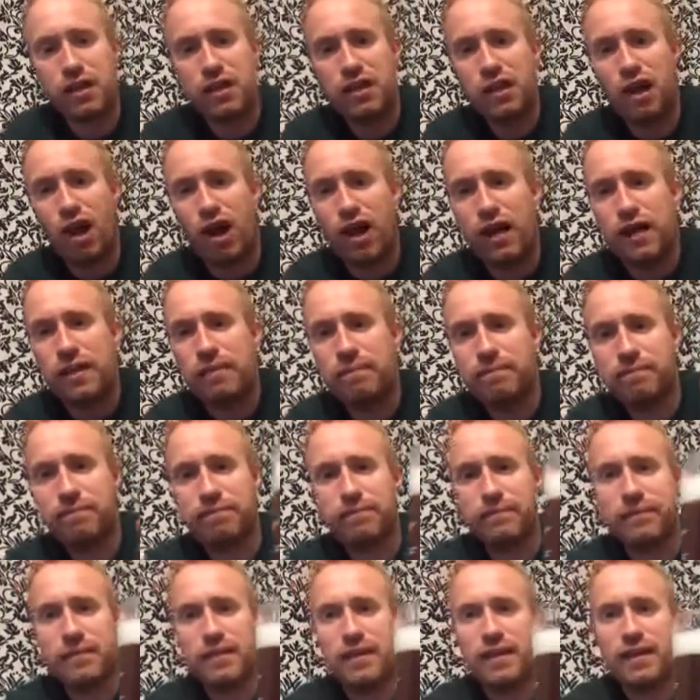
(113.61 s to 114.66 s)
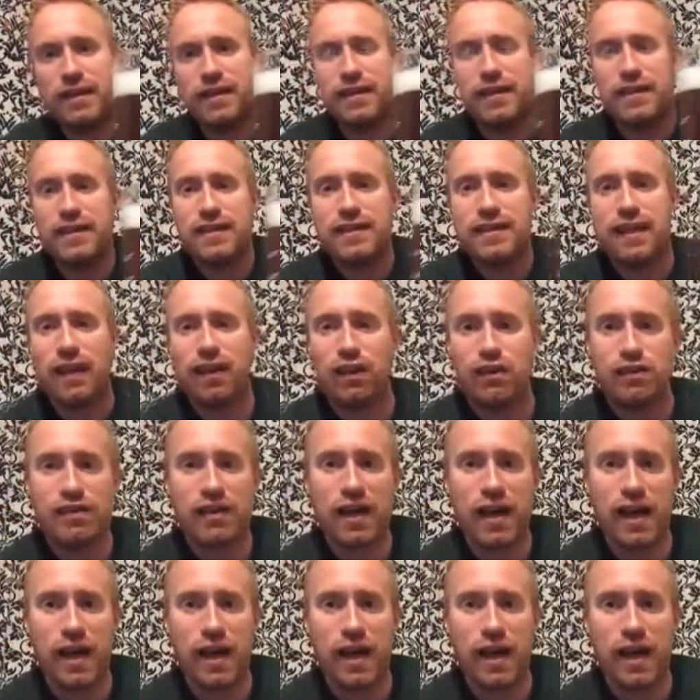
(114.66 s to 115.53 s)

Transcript: Now, that looks